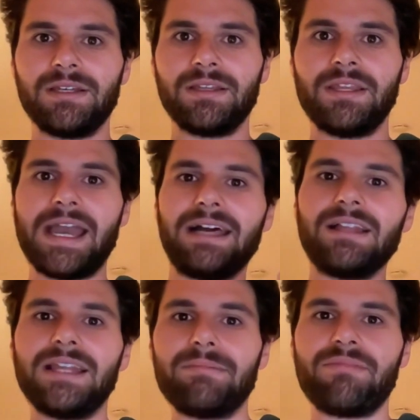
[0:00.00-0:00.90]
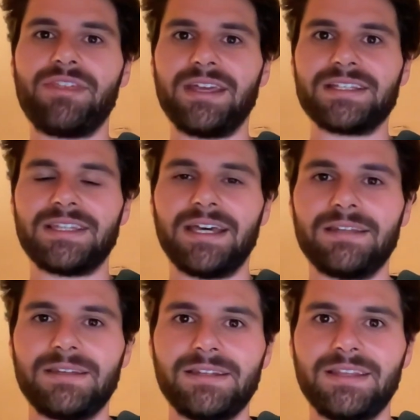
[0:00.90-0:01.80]
the LLM thinks that
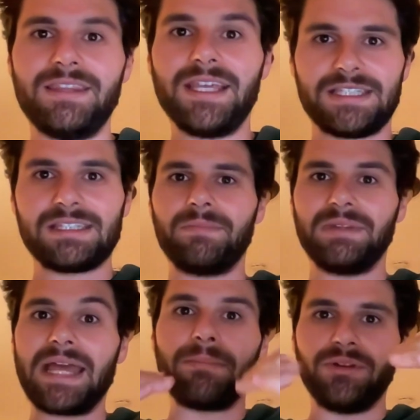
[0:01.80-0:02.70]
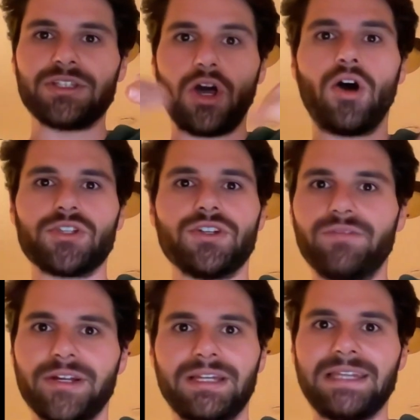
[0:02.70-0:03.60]
this label is also
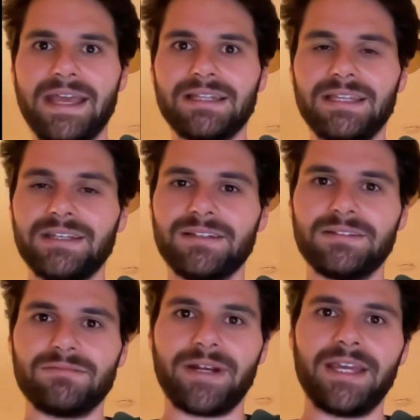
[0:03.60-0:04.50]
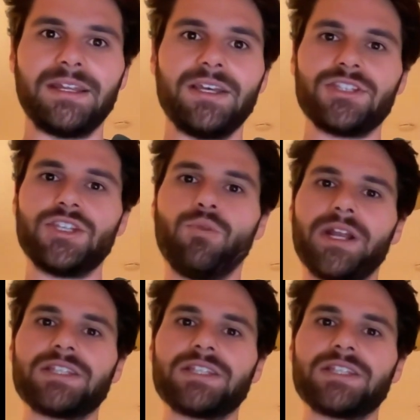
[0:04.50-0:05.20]
very likely, right? So you want it